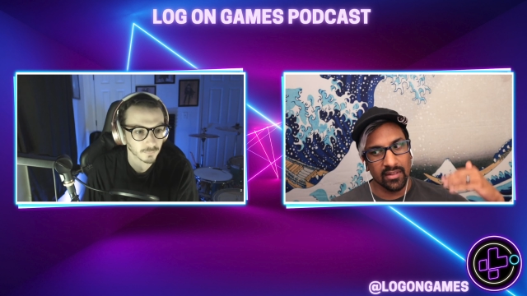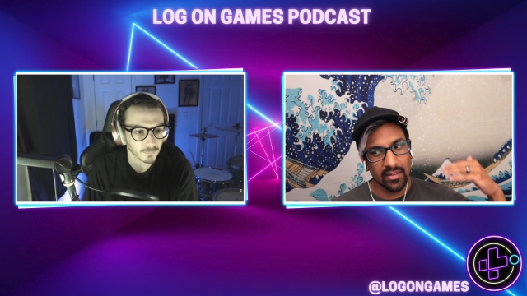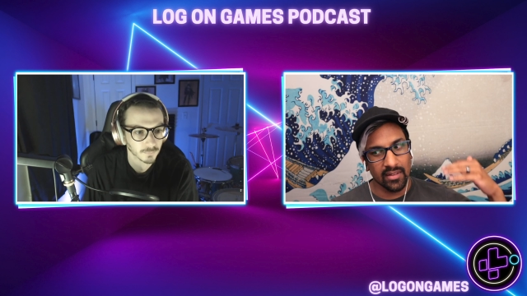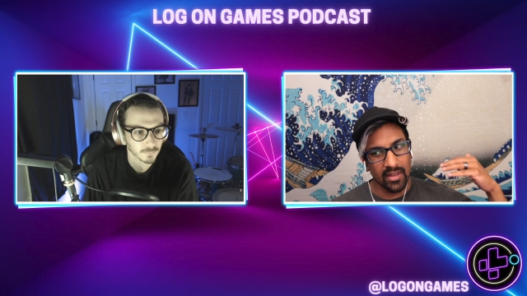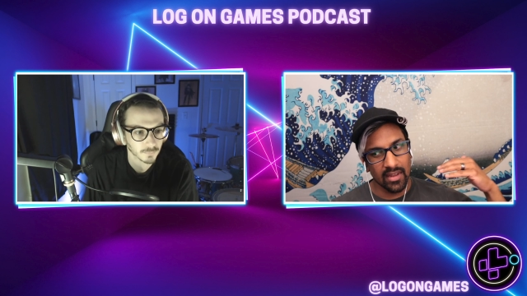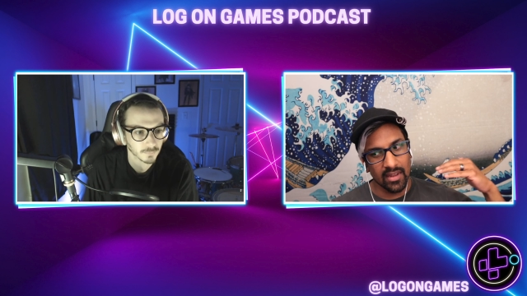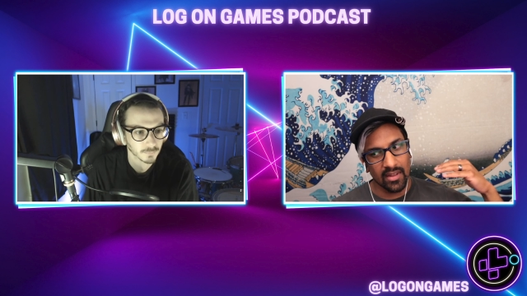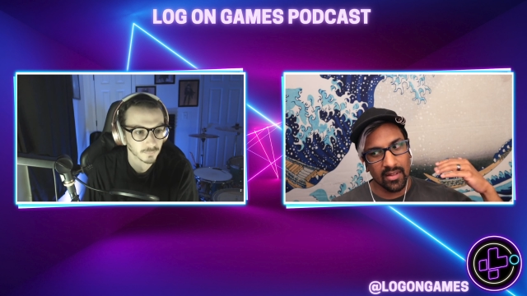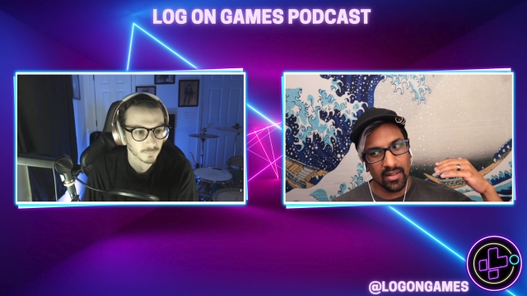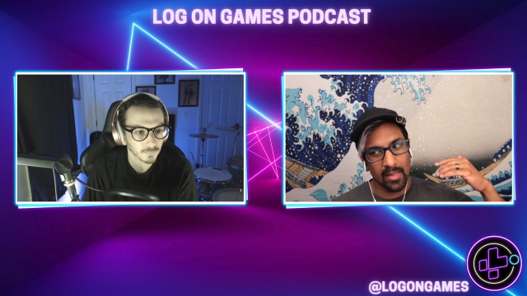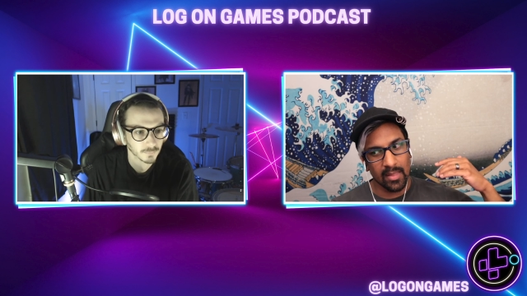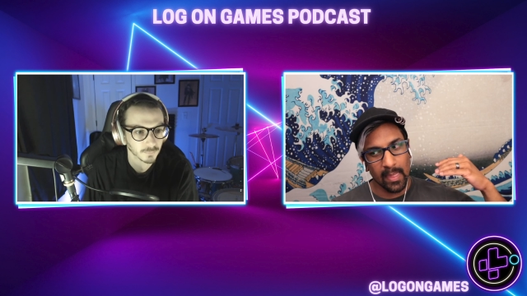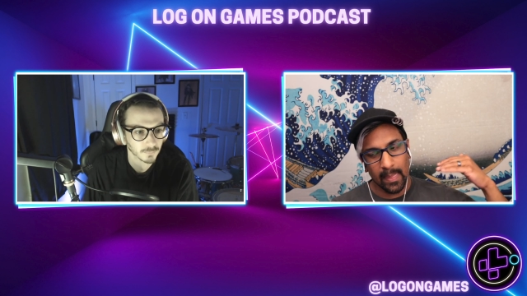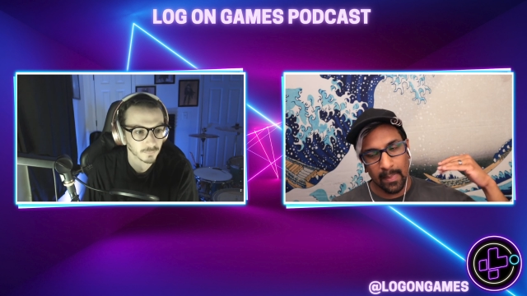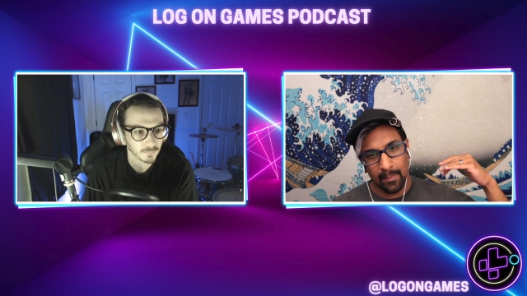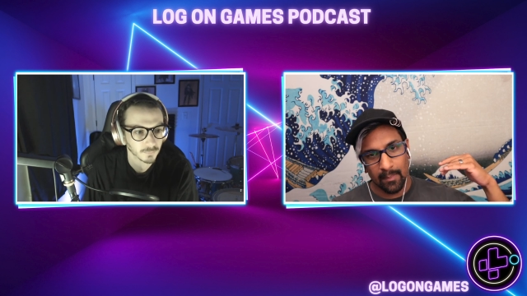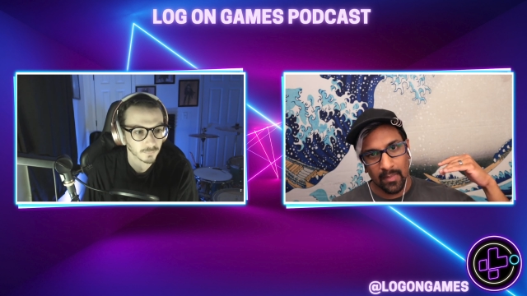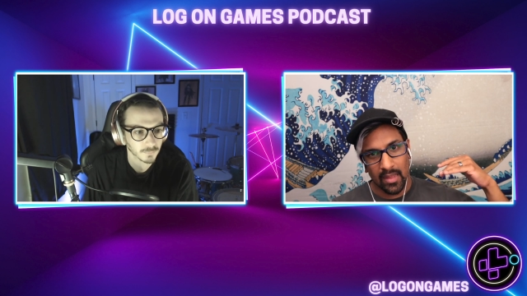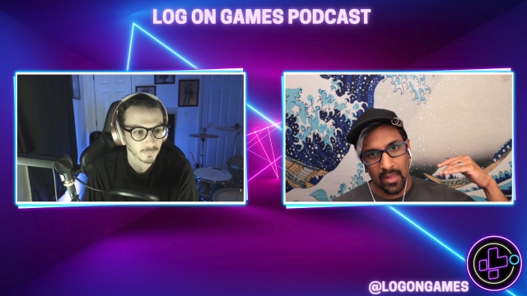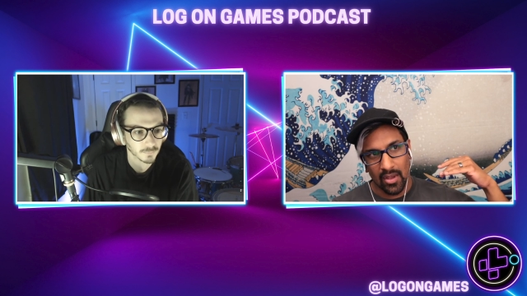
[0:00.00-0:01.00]
Speaker 1: it's like,
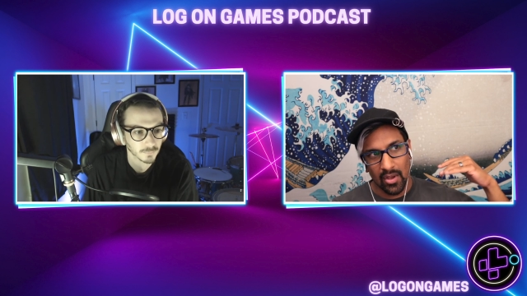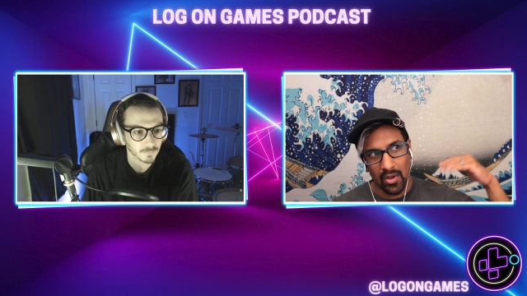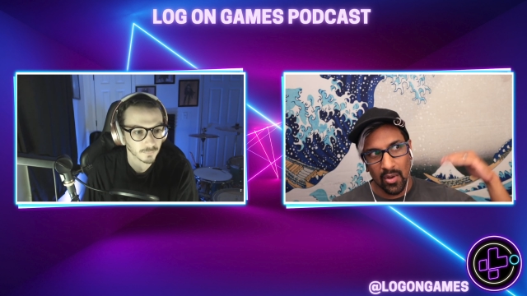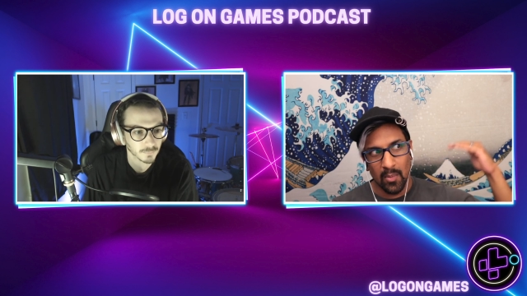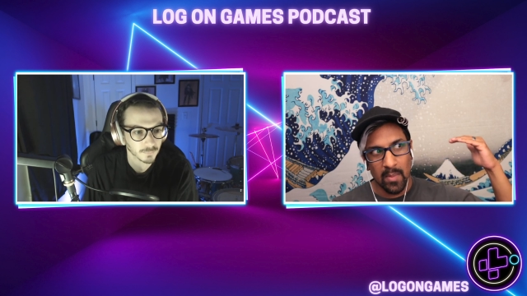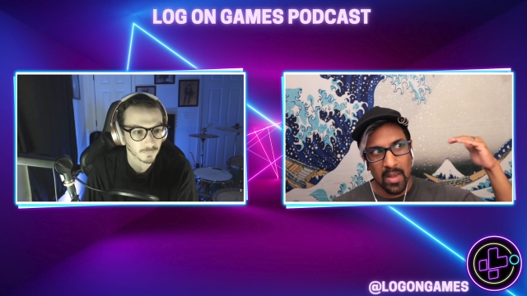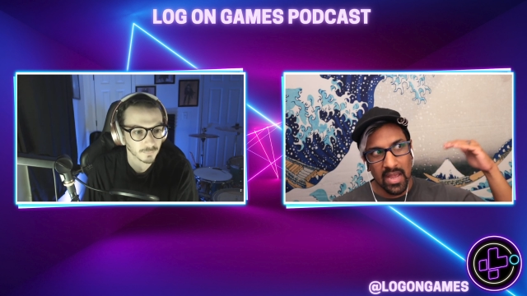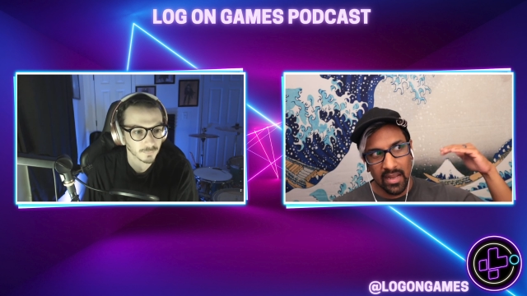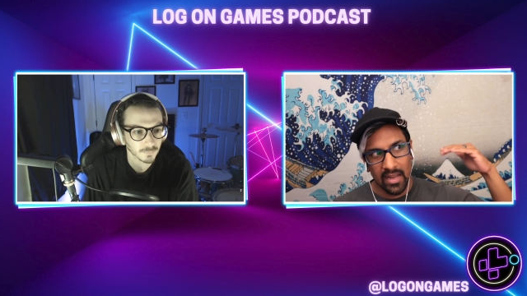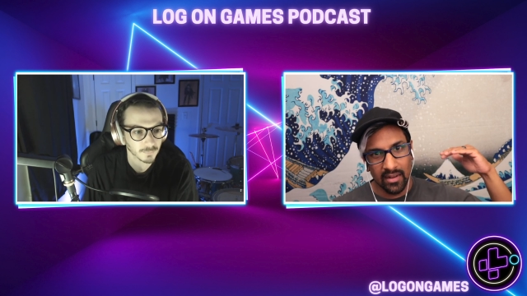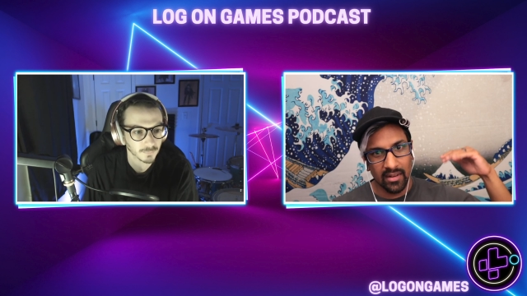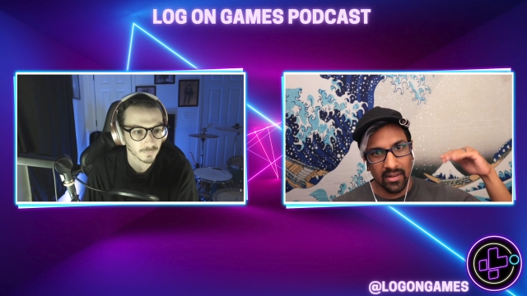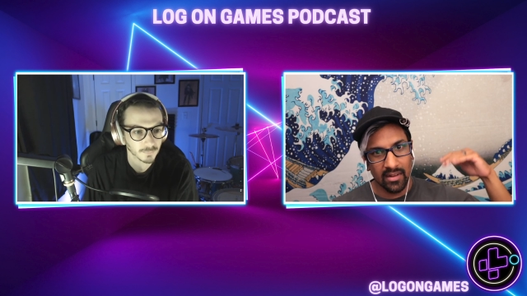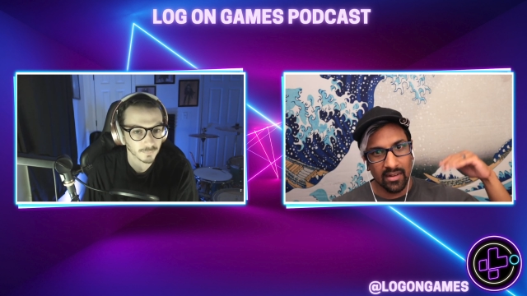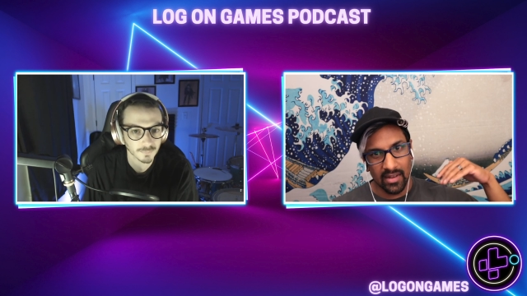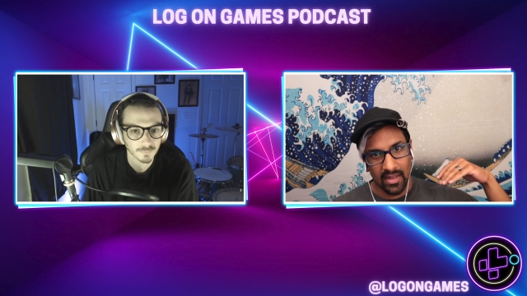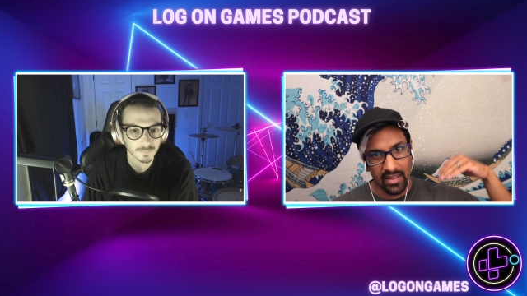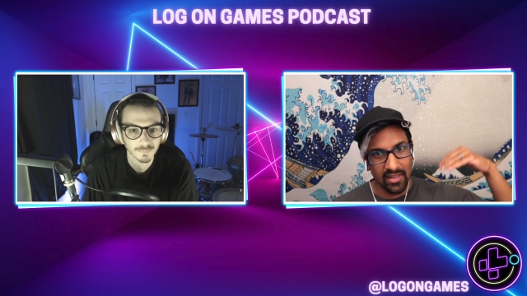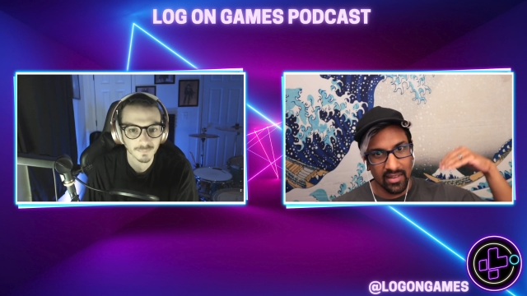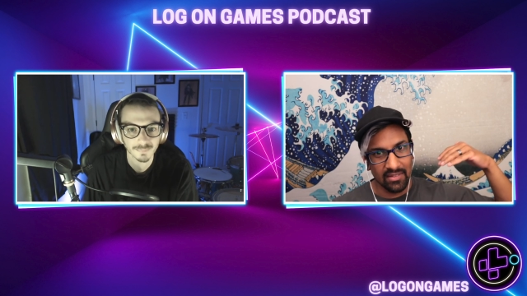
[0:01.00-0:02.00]
oh man,
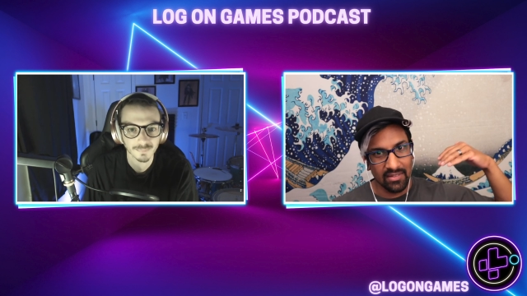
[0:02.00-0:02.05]
like